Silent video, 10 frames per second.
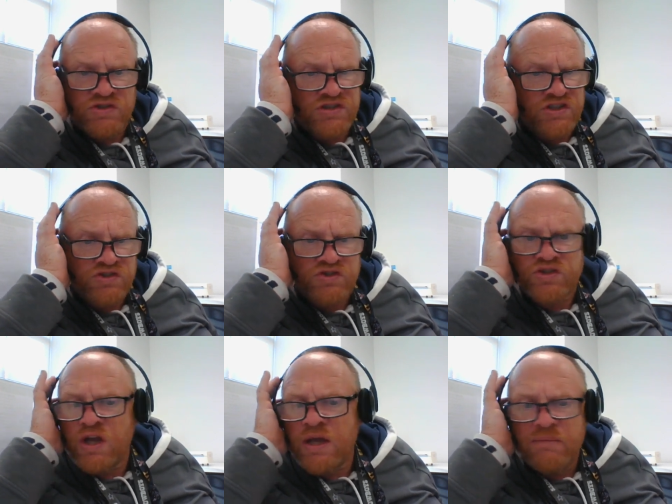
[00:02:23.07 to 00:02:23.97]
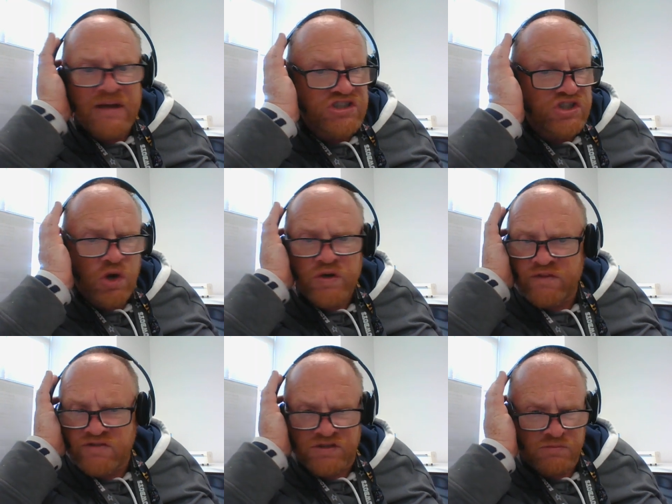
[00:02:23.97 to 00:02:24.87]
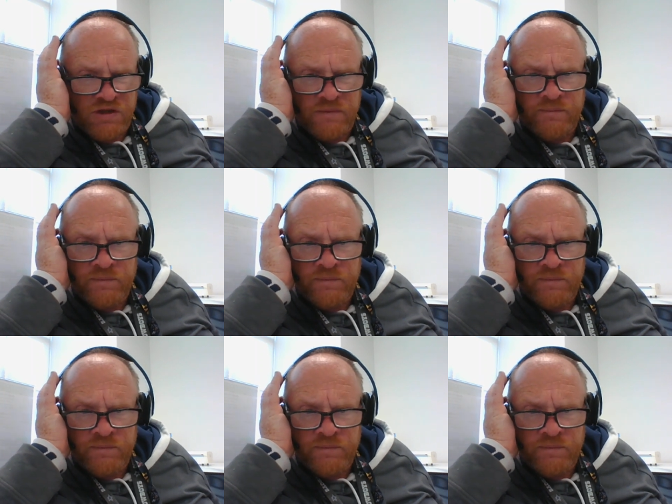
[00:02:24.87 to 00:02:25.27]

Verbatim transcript: sister. Makes no difference to me.